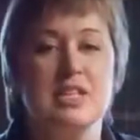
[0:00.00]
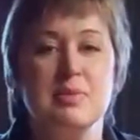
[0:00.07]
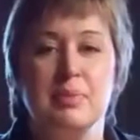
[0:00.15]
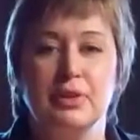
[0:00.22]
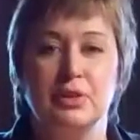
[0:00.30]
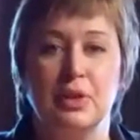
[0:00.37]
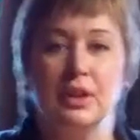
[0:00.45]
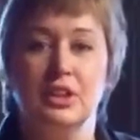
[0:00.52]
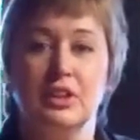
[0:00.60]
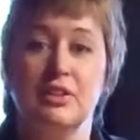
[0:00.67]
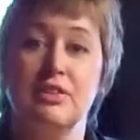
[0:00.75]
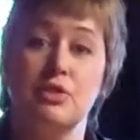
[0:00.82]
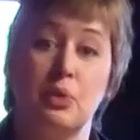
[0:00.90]
possible
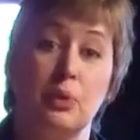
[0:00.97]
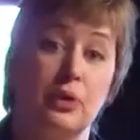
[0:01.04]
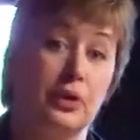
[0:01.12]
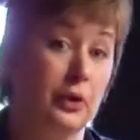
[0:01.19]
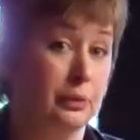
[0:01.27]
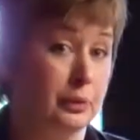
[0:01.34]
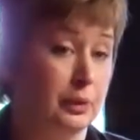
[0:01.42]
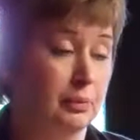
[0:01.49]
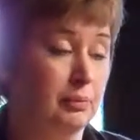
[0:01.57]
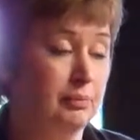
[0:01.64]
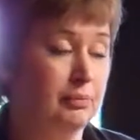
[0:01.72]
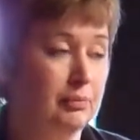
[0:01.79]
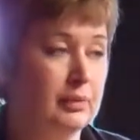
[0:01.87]
directions or
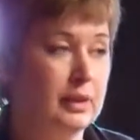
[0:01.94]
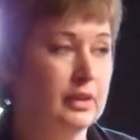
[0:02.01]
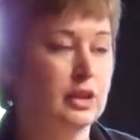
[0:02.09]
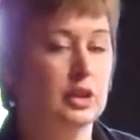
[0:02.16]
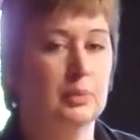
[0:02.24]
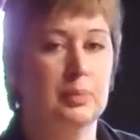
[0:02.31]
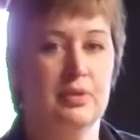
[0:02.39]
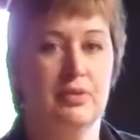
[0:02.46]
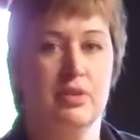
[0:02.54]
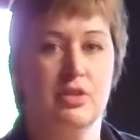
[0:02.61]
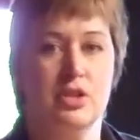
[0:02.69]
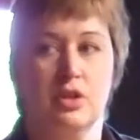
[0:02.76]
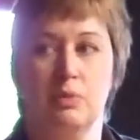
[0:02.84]
coatroom usher
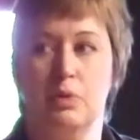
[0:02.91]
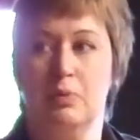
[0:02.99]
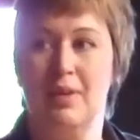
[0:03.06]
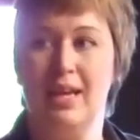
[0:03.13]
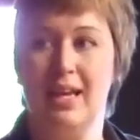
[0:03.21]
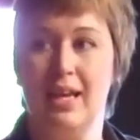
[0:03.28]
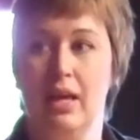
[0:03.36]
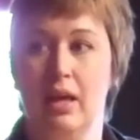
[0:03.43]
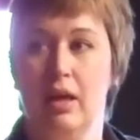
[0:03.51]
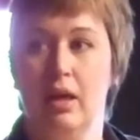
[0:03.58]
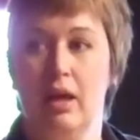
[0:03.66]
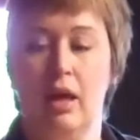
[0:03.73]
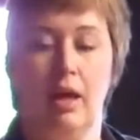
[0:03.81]
position would
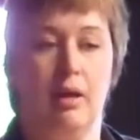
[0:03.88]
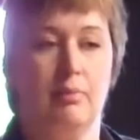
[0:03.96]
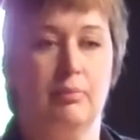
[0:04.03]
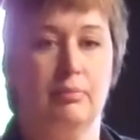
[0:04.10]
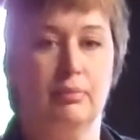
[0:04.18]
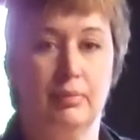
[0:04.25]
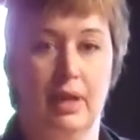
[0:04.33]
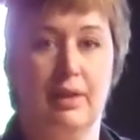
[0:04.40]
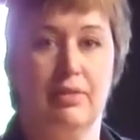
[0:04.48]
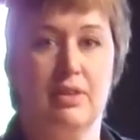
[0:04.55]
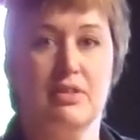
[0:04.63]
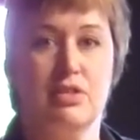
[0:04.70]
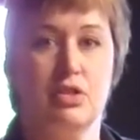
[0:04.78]
be
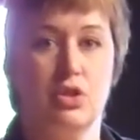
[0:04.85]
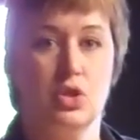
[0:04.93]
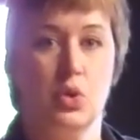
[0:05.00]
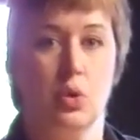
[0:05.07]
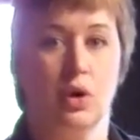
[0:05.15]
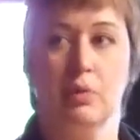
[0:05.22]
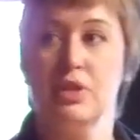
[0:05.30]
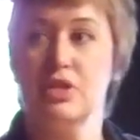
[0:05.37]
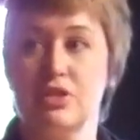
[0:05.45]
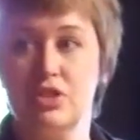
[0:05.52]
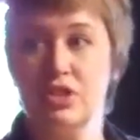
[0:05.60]
at this door, which